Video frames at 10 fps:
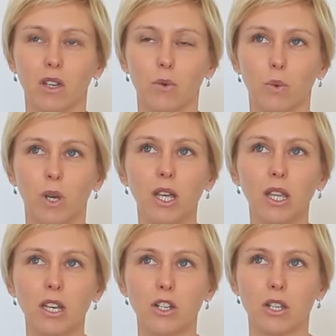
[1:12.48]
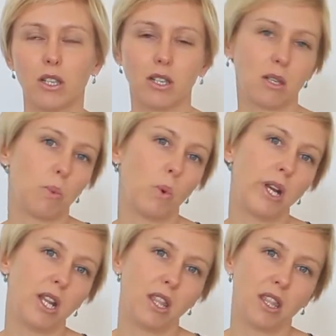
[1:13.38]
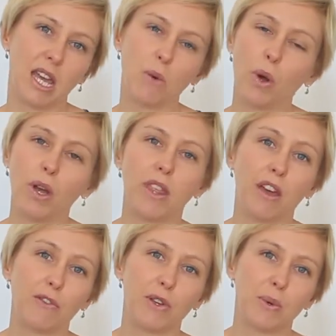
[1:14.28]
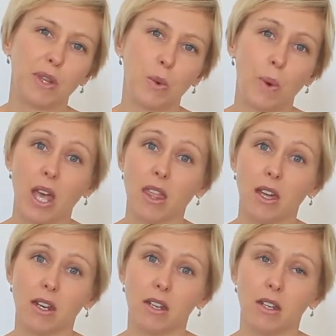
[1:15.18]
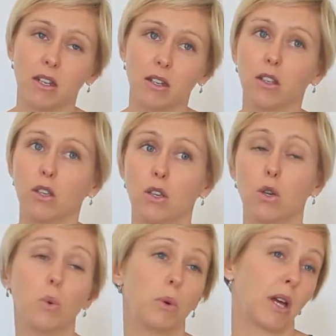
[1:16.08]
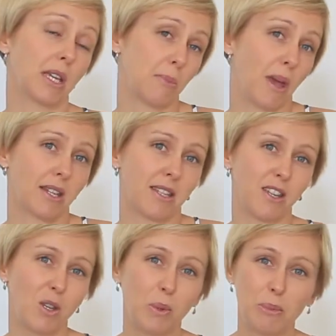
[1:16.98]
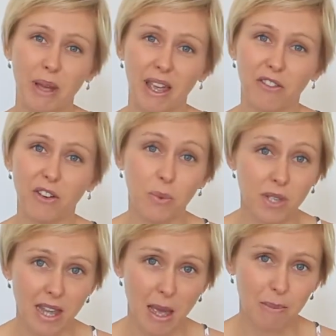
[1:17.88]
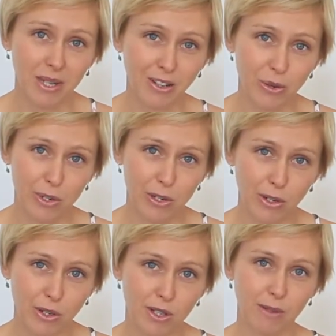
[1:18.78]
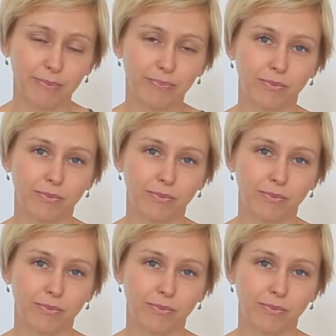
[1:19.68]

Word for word: really just disappointed that they weren't there for you in the way that you expect that you would be if it was them in your shoes.